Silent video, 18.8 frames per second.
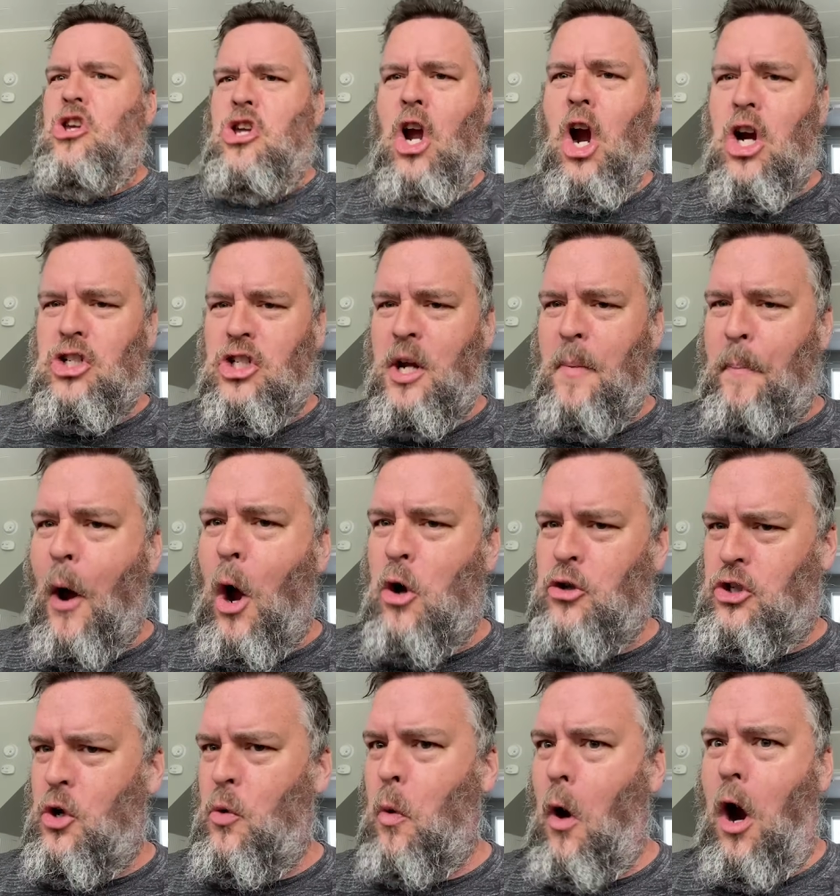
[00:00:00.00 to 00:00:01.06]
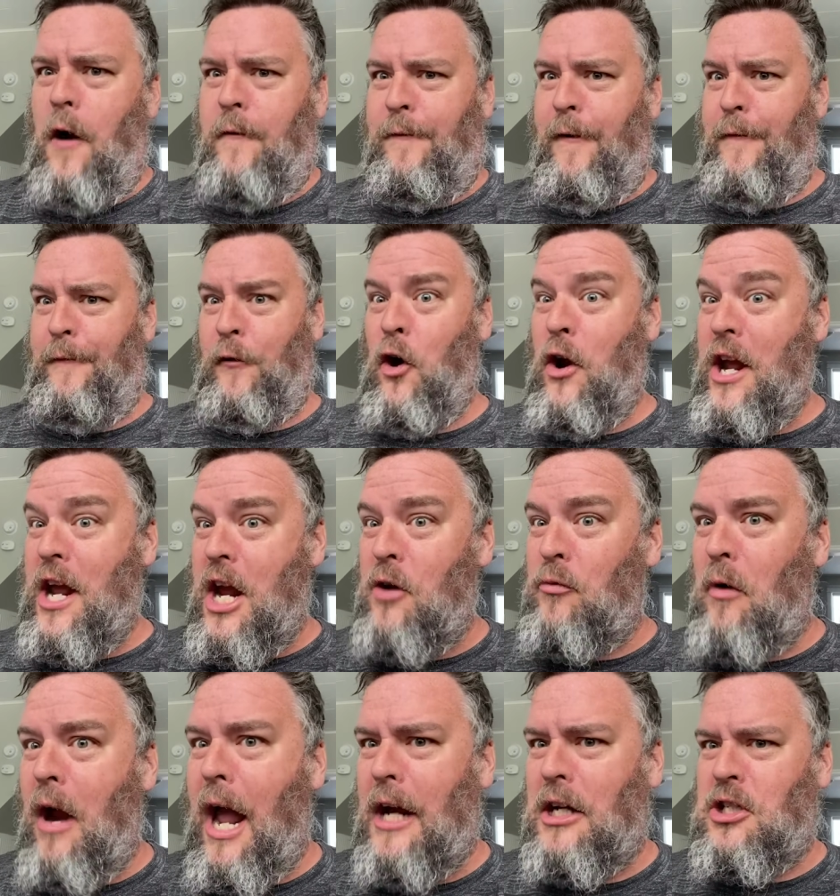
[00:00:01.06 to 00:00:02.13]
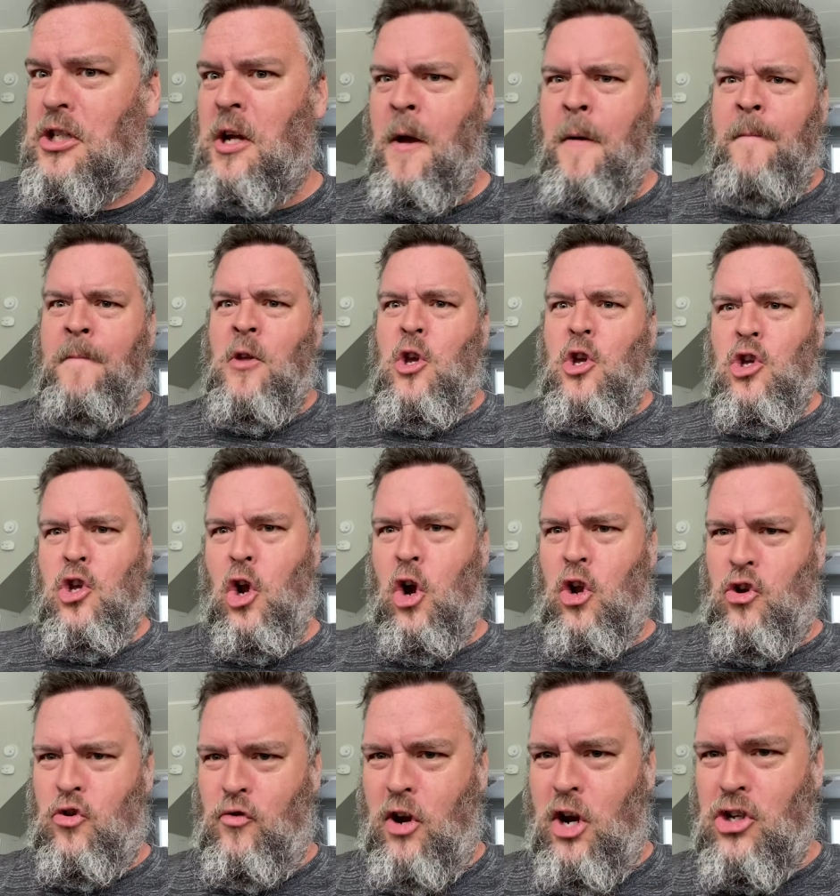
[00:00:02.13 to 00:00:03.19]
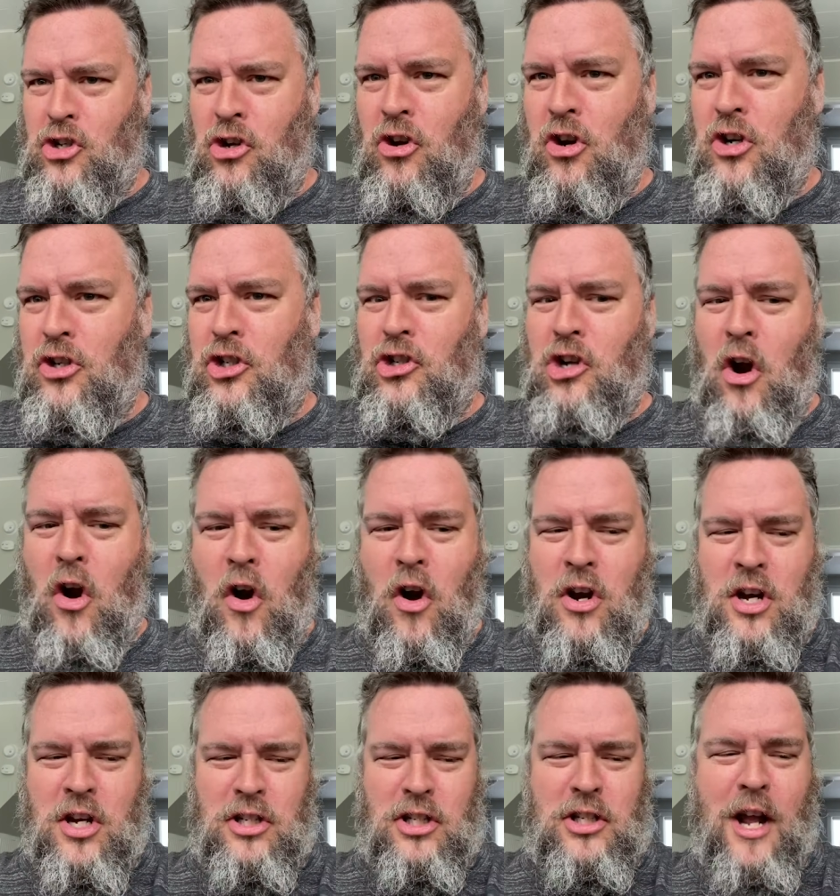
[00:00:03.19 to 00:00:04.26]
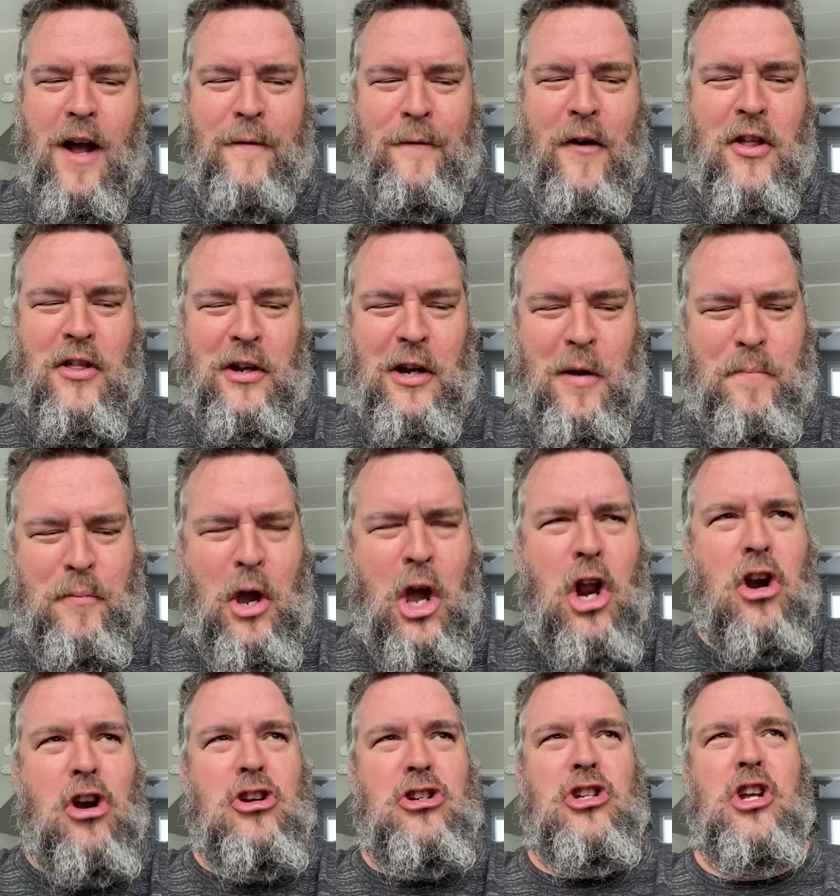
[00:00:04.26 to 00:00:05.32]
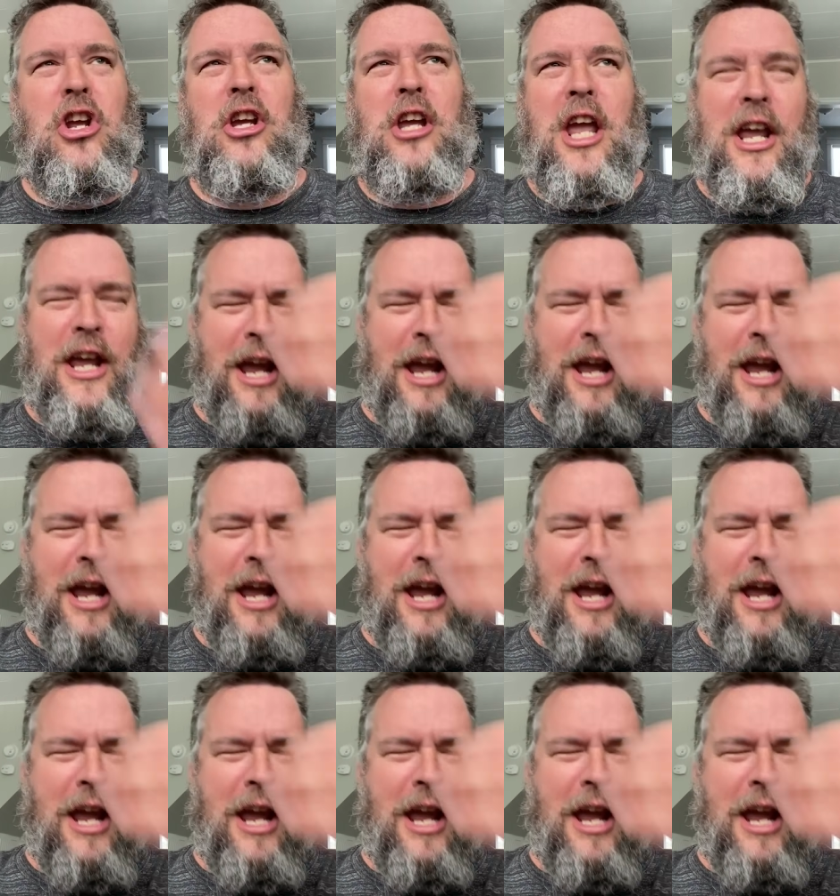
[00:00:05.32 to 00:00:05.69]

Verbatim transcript: you're supposed to work for free, Rex. The only reason you're showing this stuff on the computer is so you can